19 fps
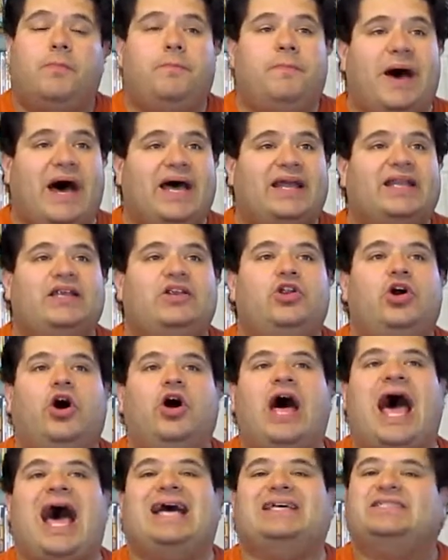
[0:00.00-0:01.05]
but
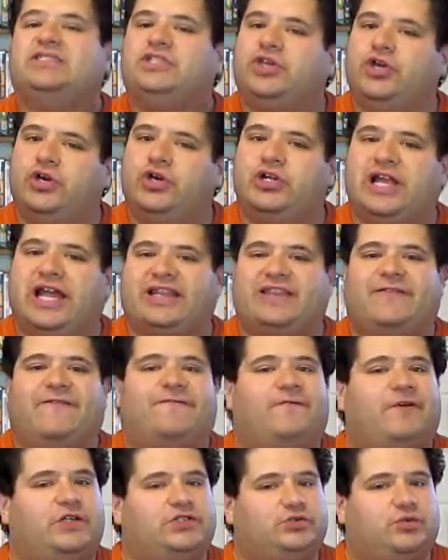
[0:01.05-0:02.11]
not as good like the
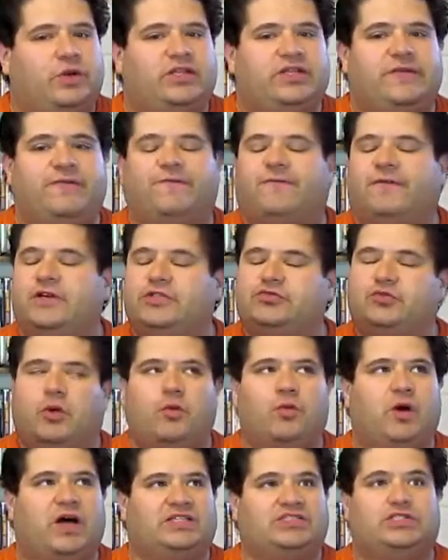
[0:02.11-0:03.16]
first one. The first
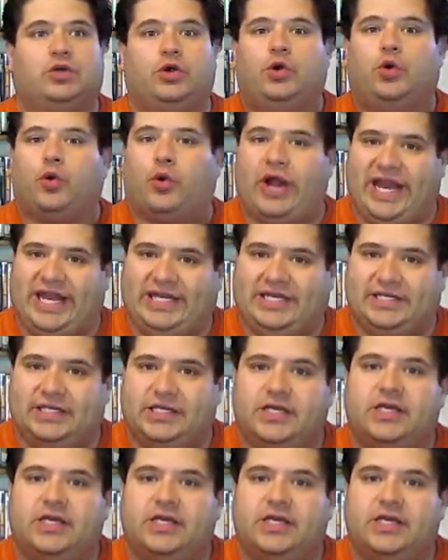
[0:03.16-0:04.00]
one was great.